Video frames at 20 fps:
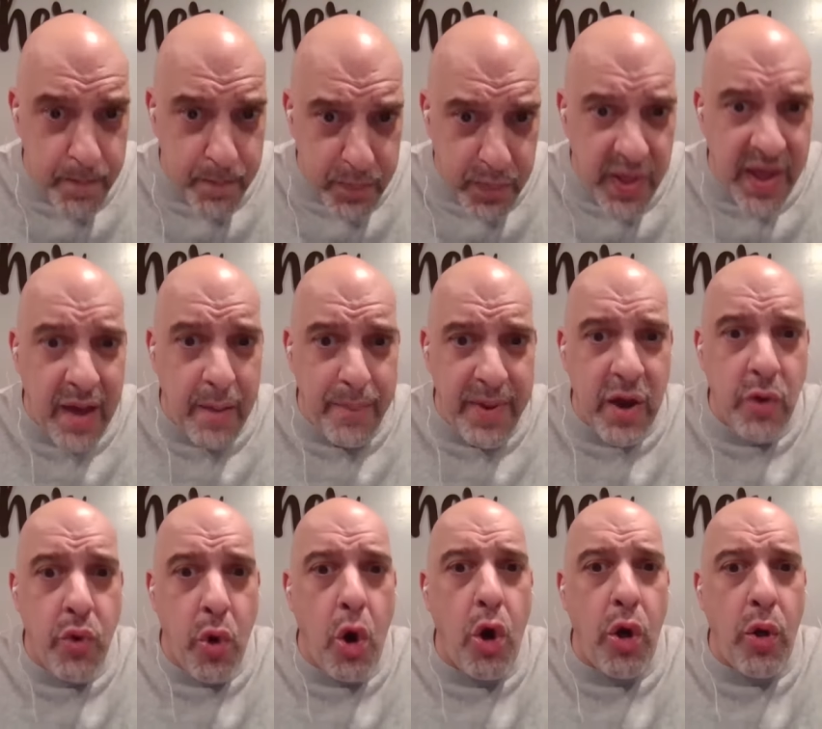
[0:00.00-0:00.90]
play a big
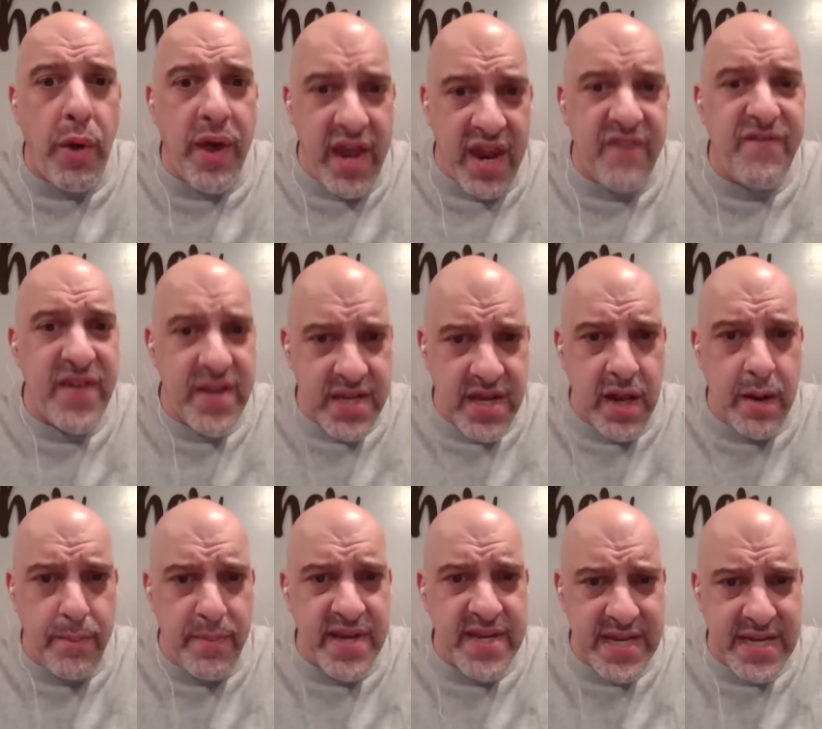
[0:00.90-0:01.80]
role And if he's going
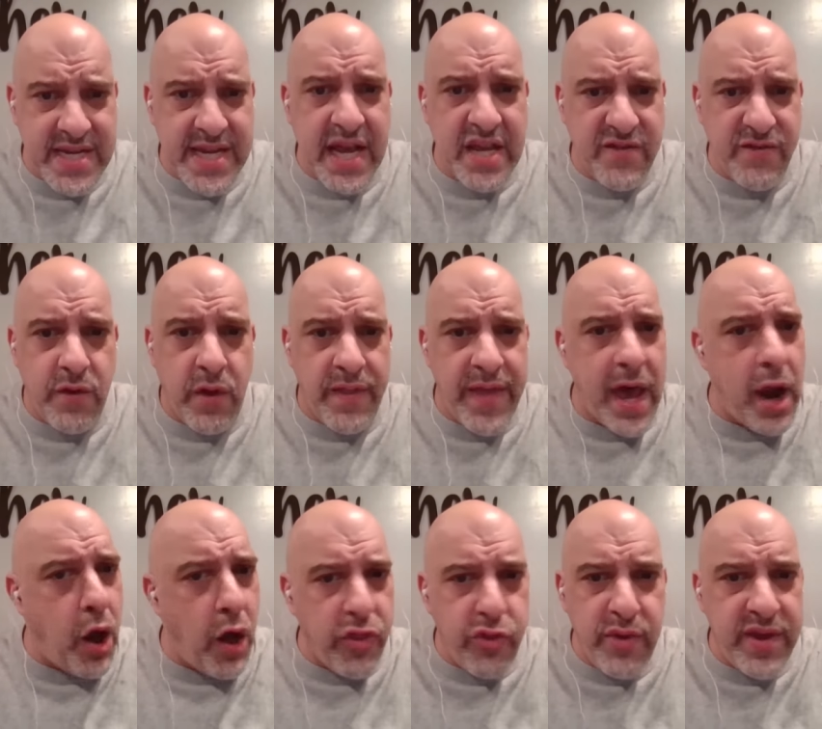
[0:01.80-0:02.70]
to be successful.
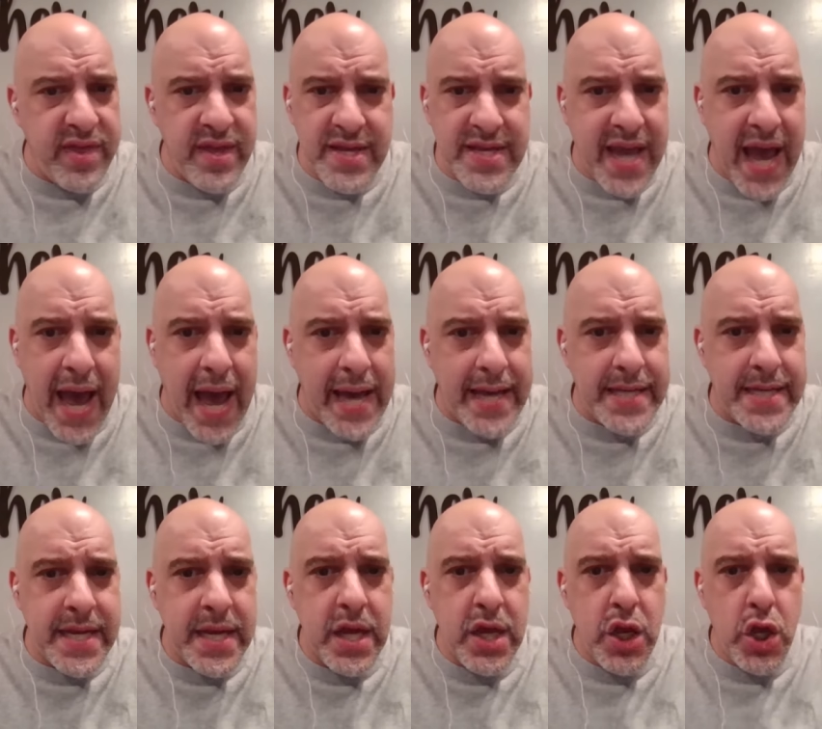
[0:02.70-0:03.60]
that, all three of these
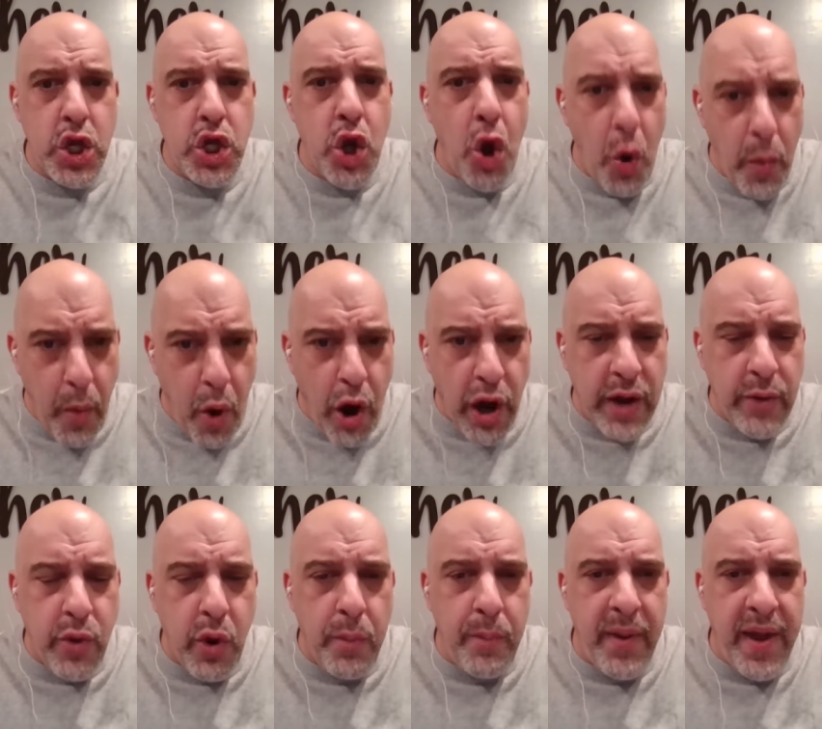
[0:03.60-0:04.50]
guys know Marty
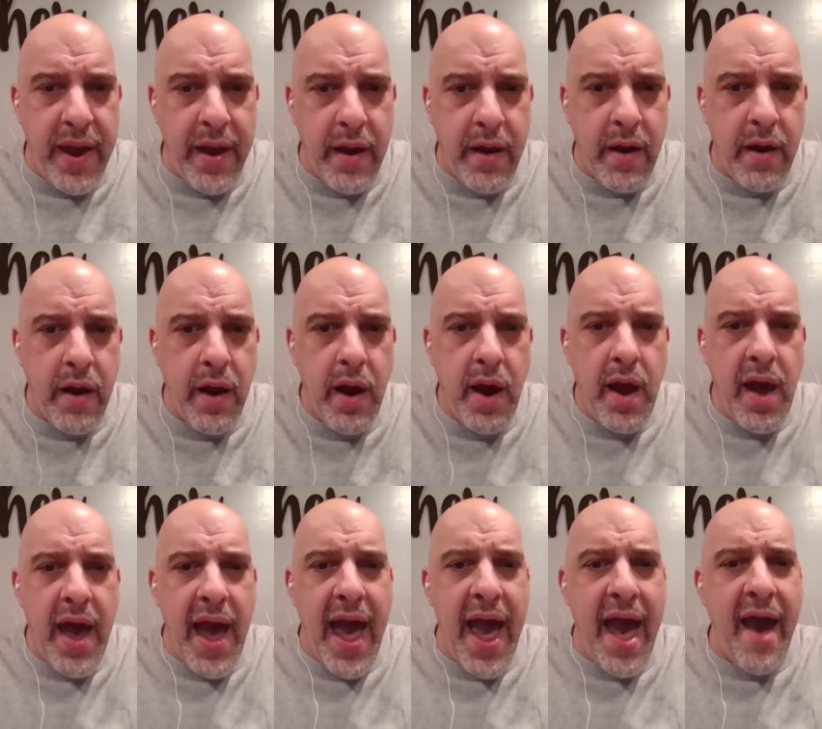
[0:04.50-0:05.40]
Robert,
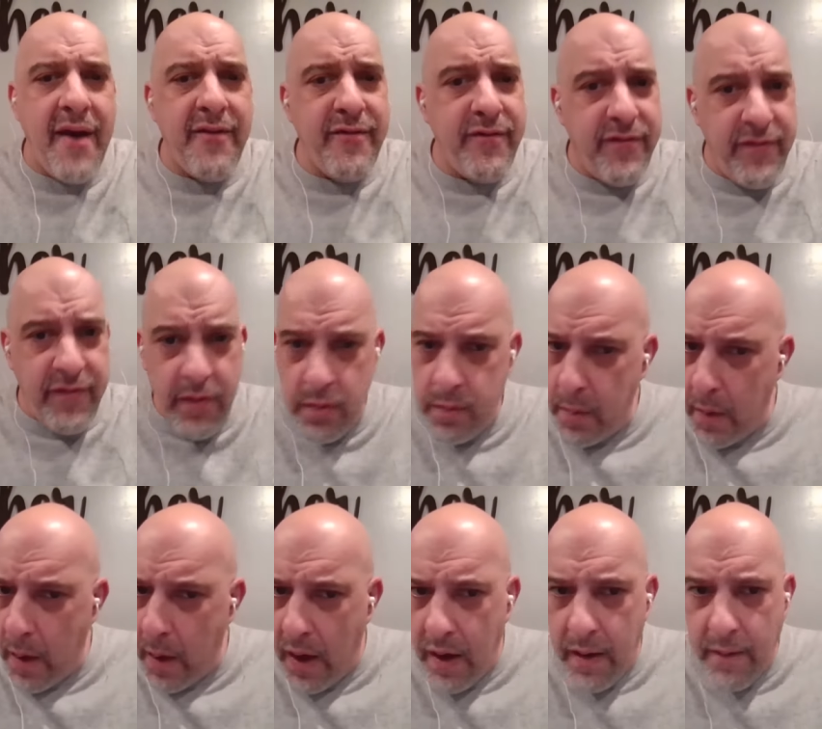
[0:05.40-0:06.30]
have
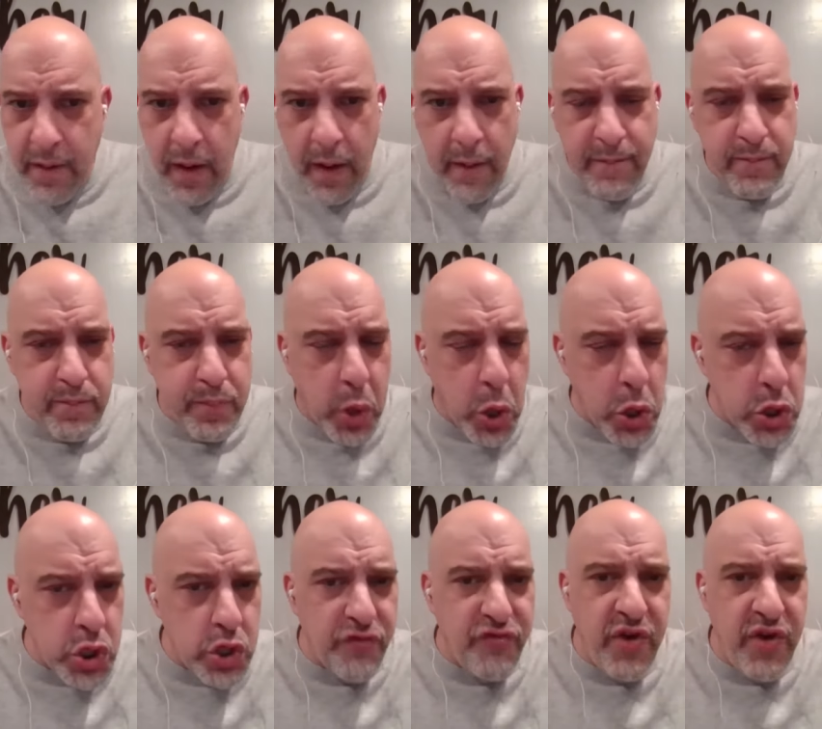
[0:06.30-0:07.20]
a
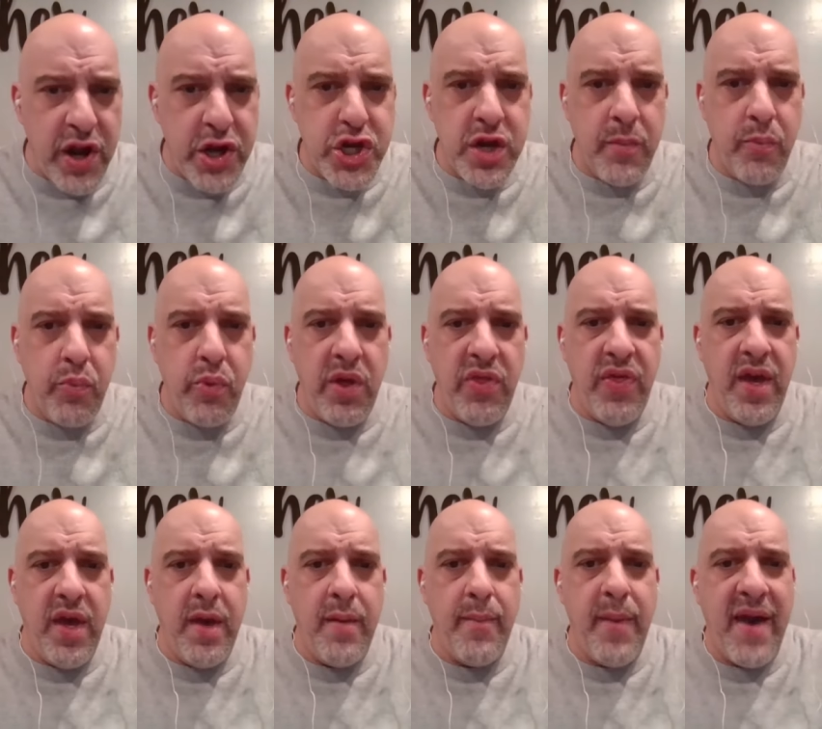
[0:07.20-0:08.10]
personal friendship with
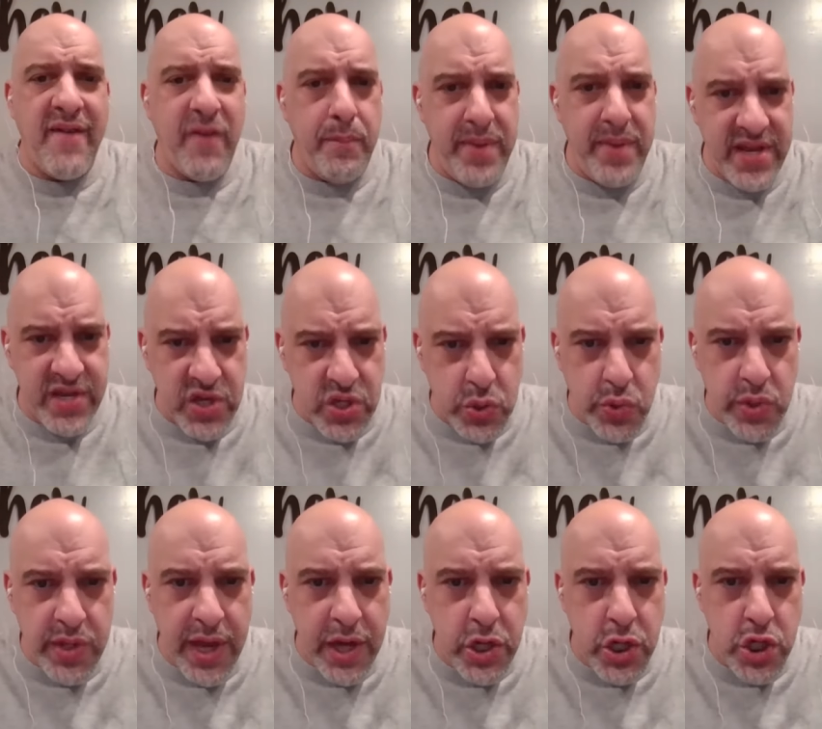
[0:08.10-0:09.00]
him, have a business
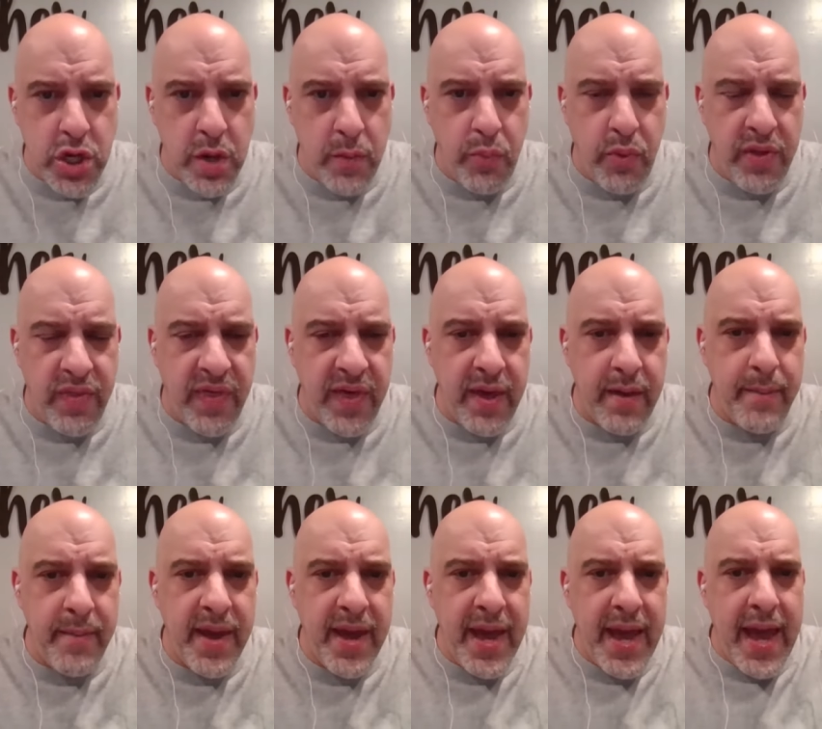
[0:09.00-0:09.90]
relationship with
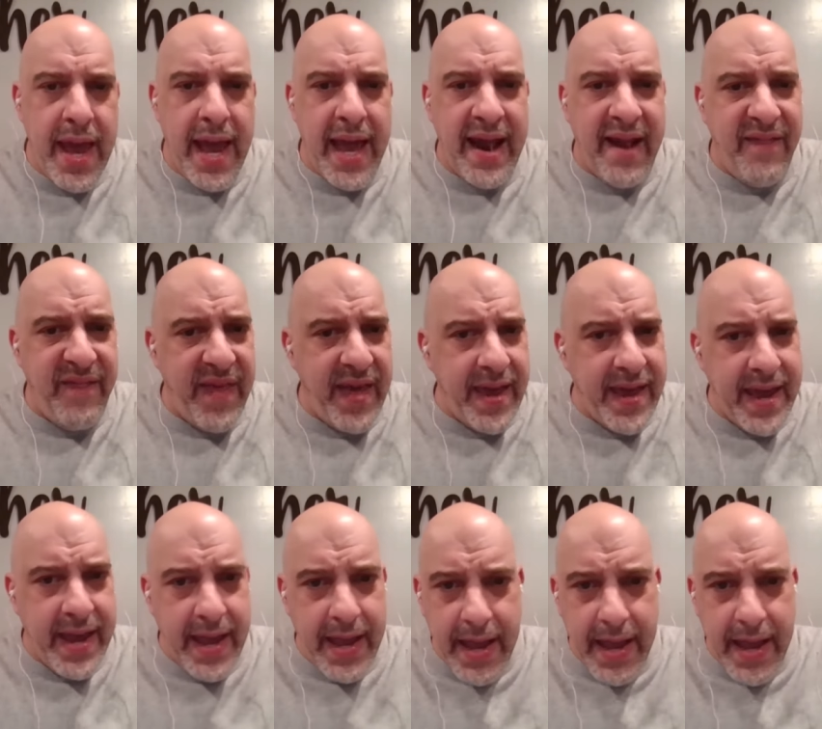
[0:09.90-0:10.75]
him. And I think